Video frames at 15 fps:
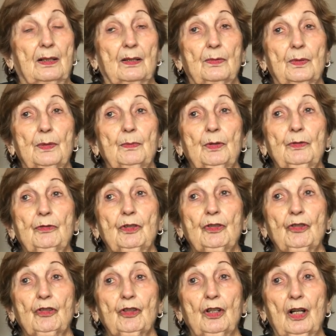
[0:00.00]
We moved to
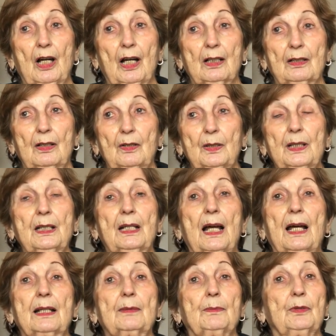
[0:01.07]
Chicago. He
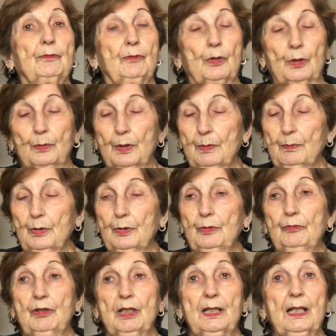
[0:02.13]
got it before we
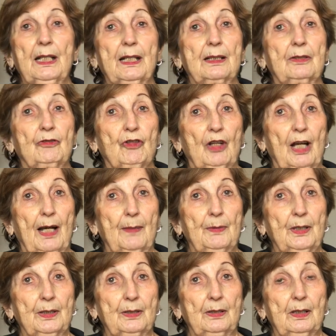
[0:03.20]
moved. He had a job.
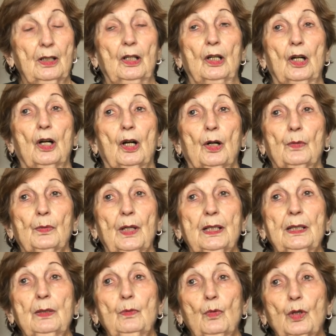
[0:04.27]
He had
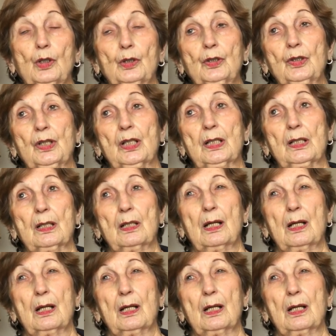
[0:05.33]
already worked